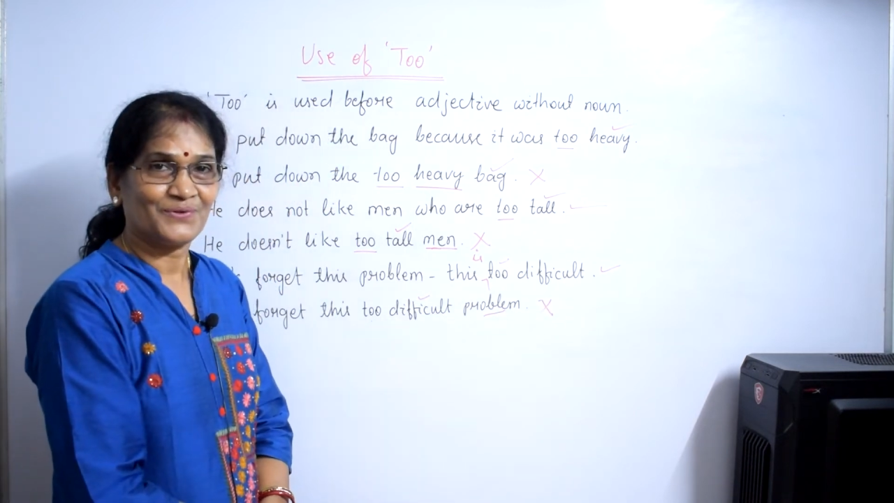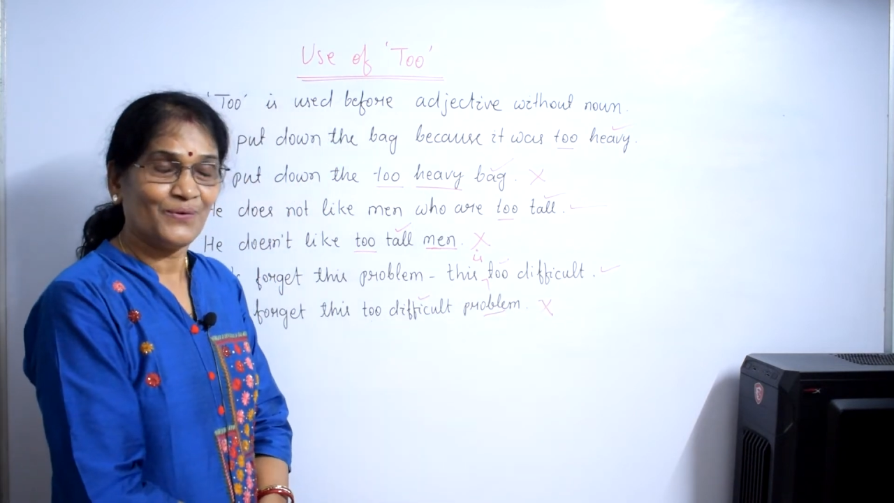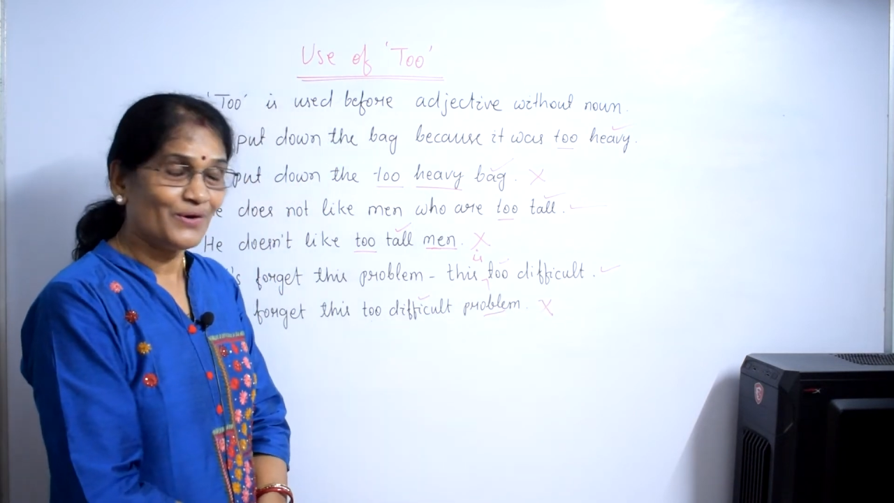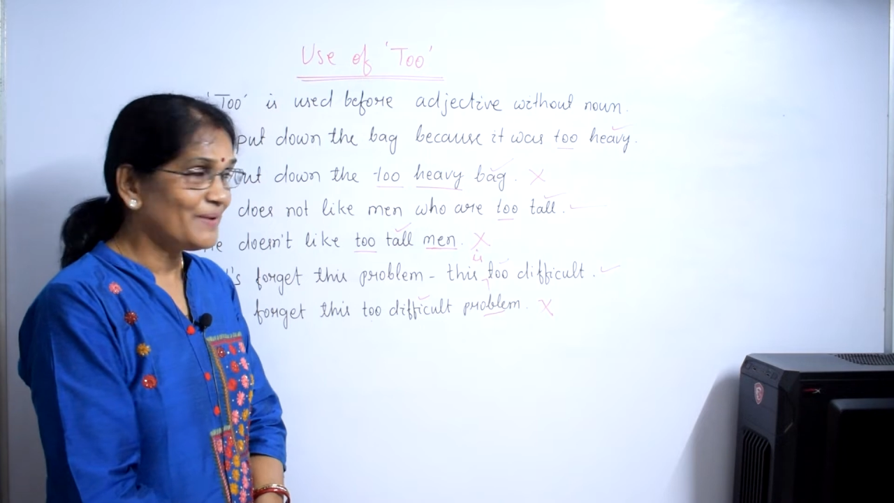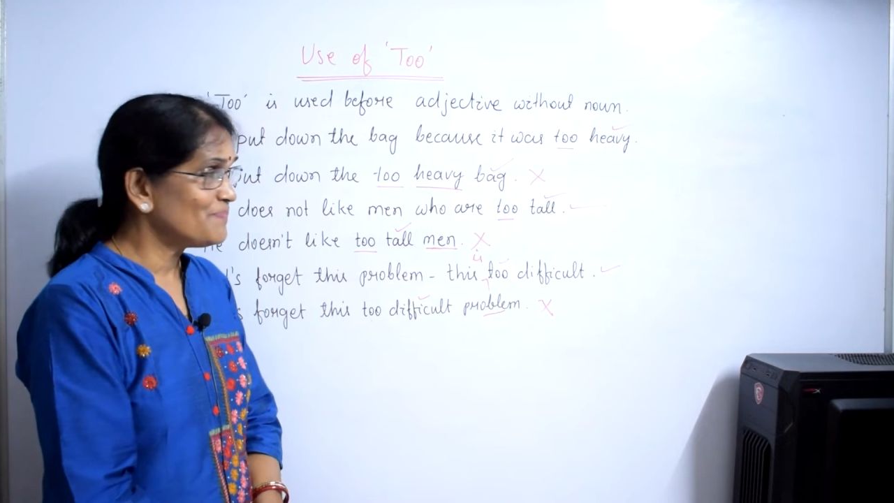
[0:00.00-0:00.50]

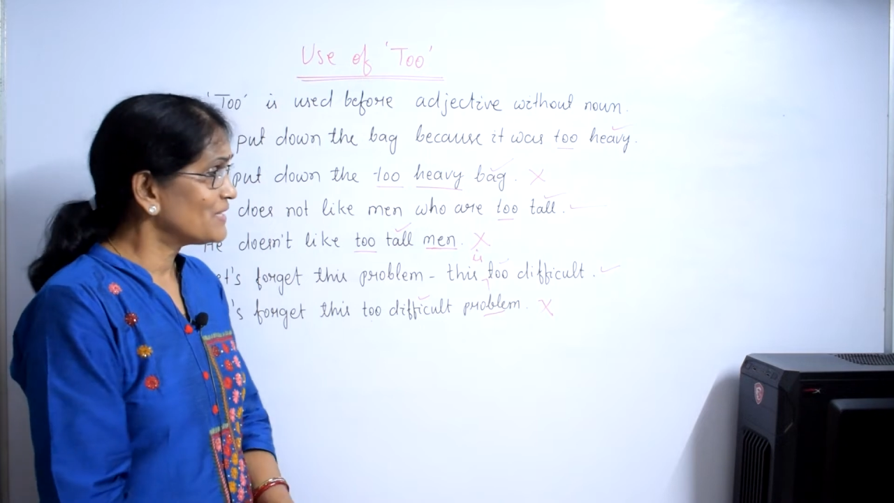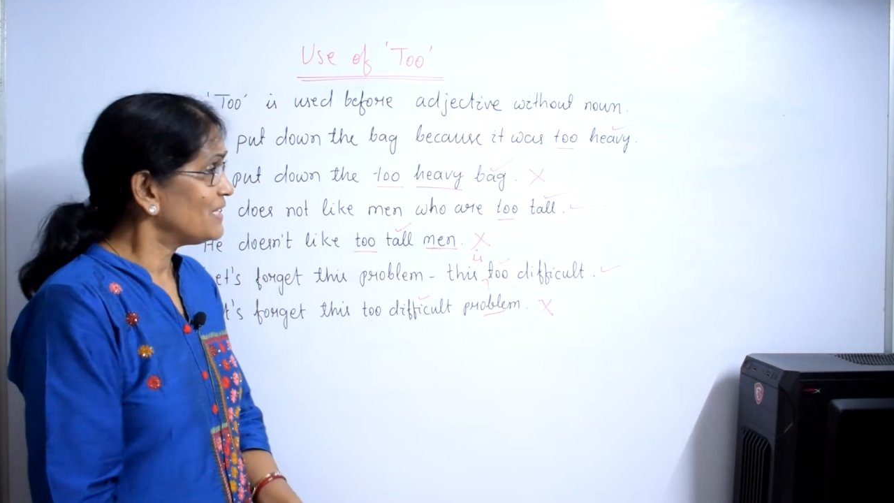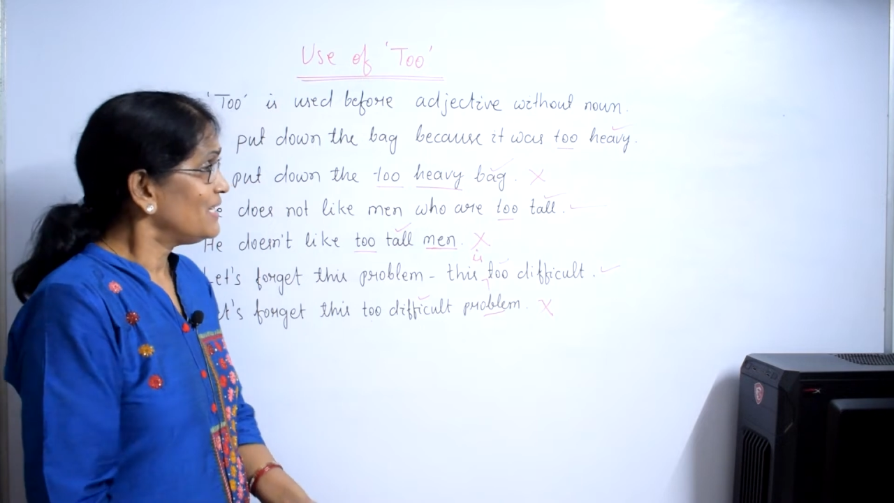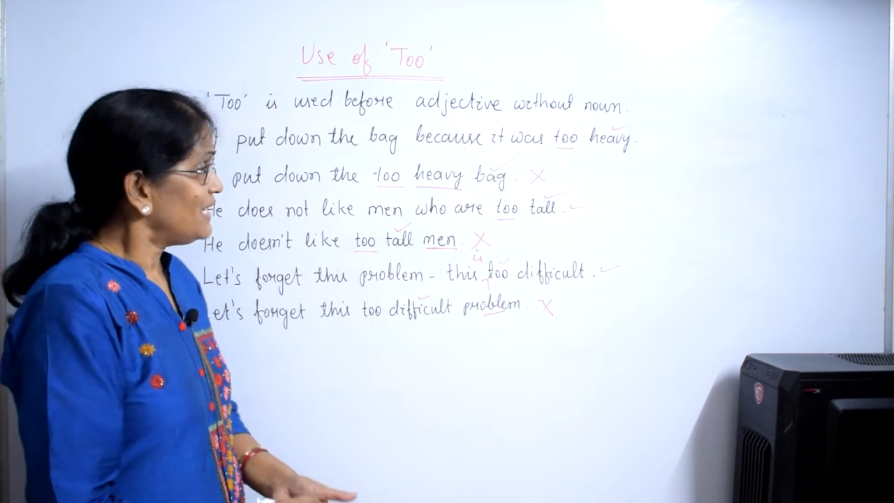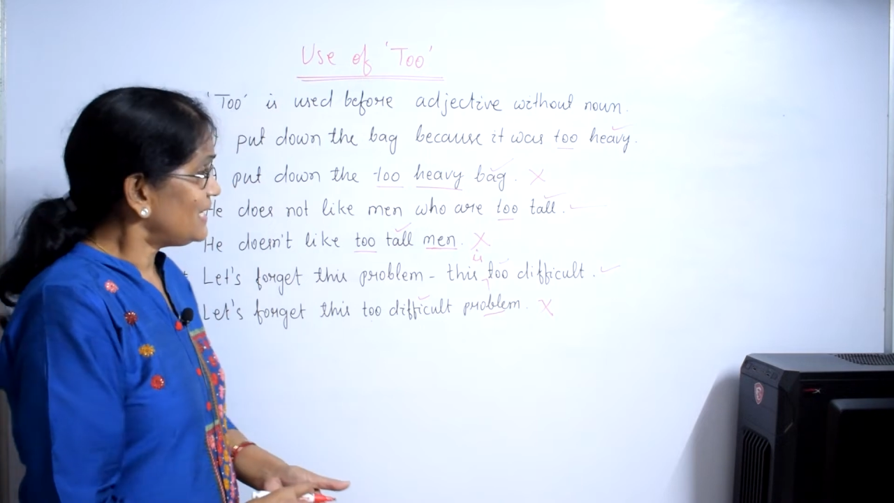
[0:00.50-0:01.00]
Okay?
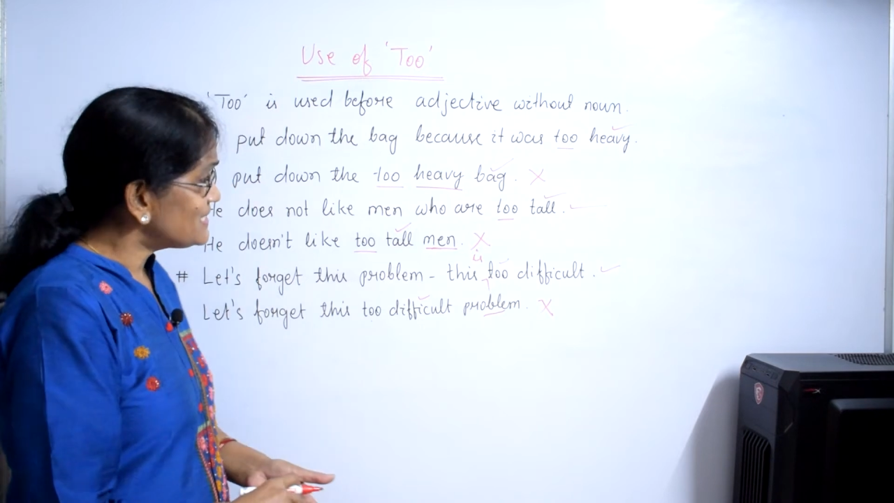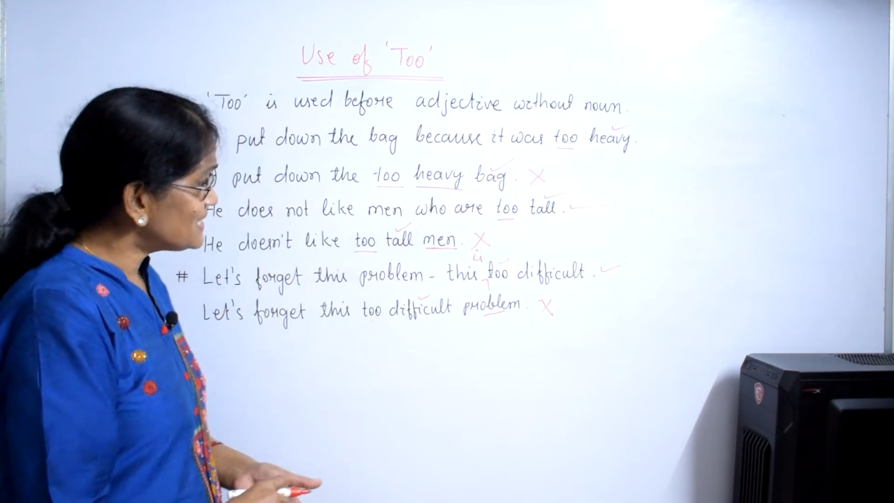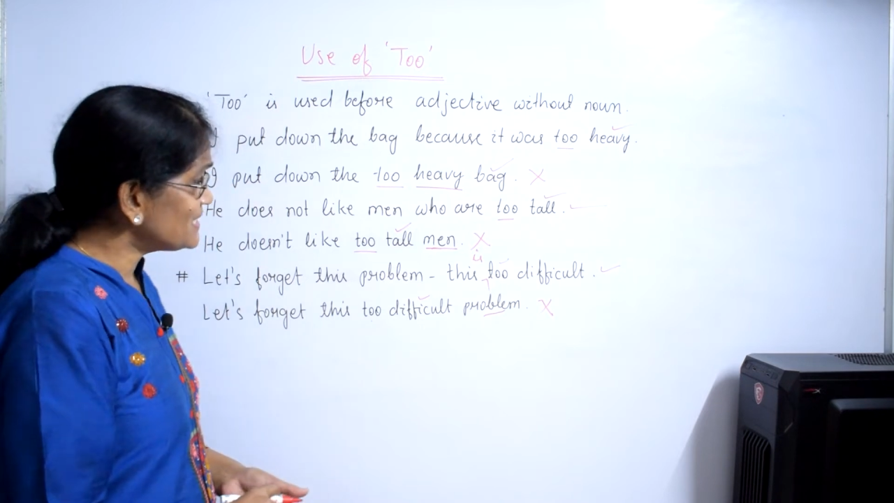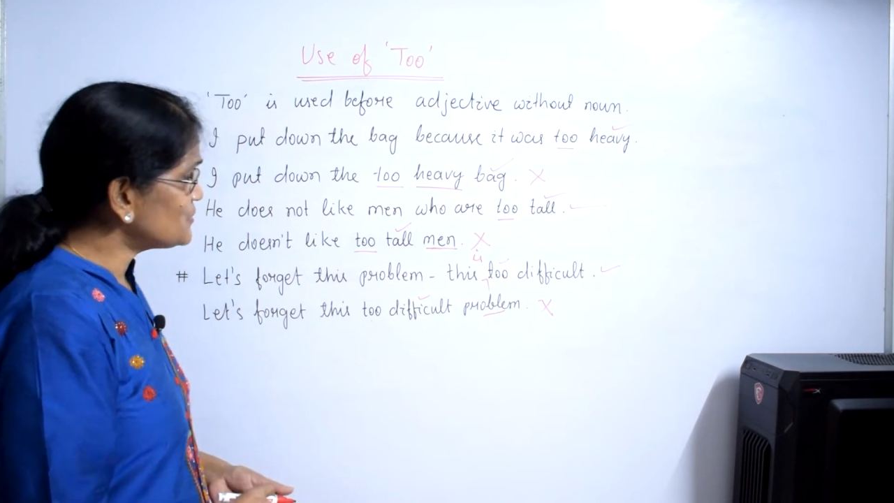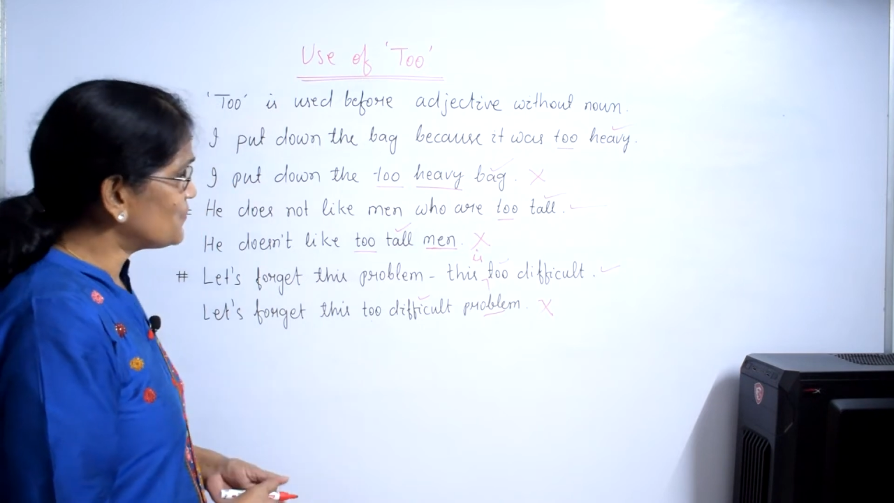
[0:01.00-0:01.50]
In
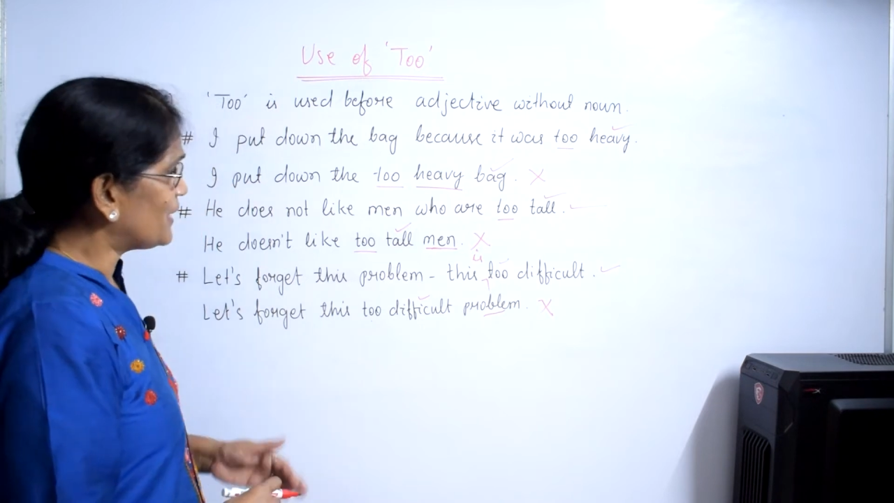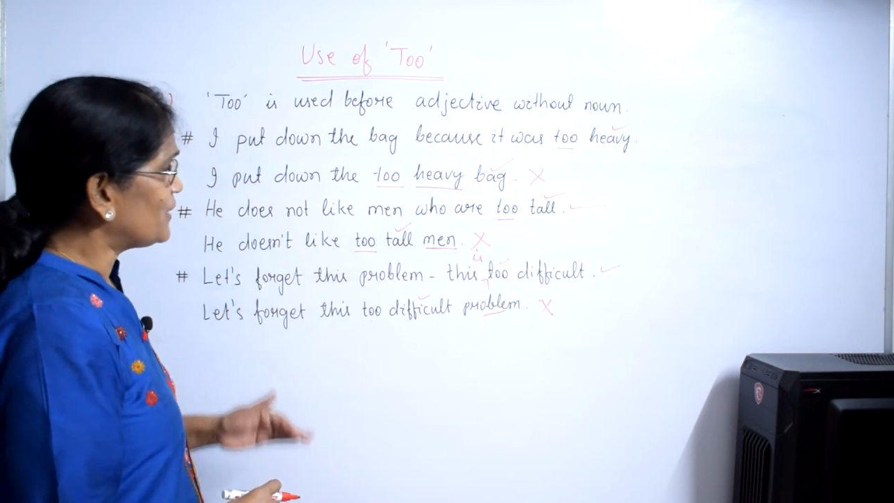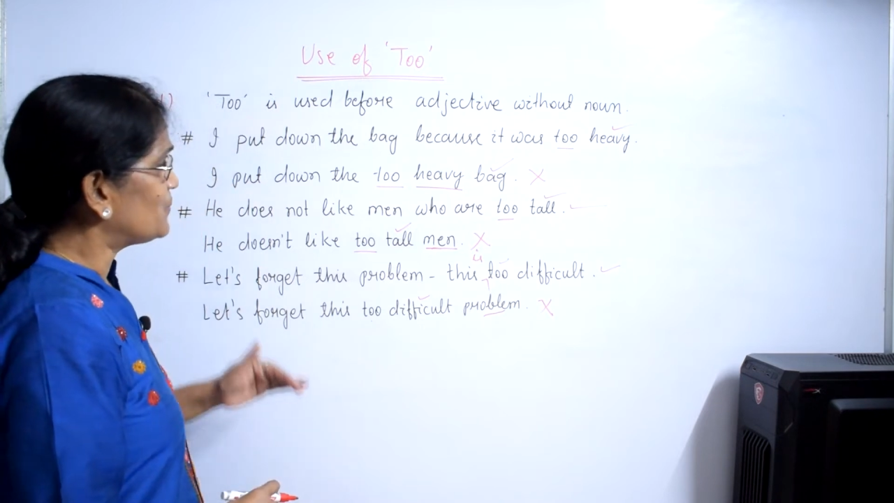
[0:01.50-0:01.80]
such way,